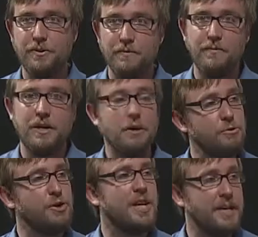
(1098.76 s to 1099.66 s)
of
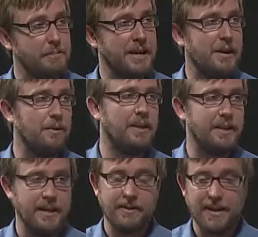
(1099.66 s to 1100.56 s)
negotiating power, and
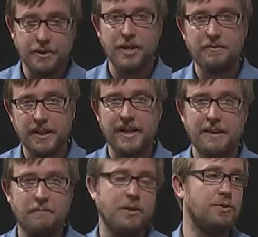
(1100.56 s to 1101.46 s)
they generally
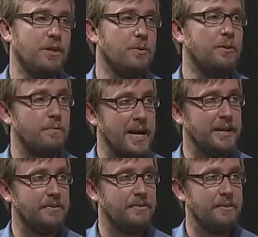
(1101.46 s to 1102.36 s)
get much lower
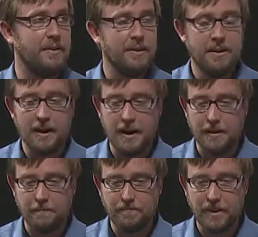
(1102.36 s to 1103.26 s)
rates
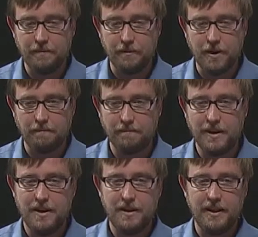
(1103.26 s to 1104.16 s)
from
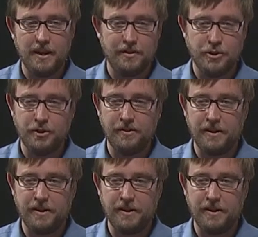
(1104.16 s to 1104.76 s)
the health insurance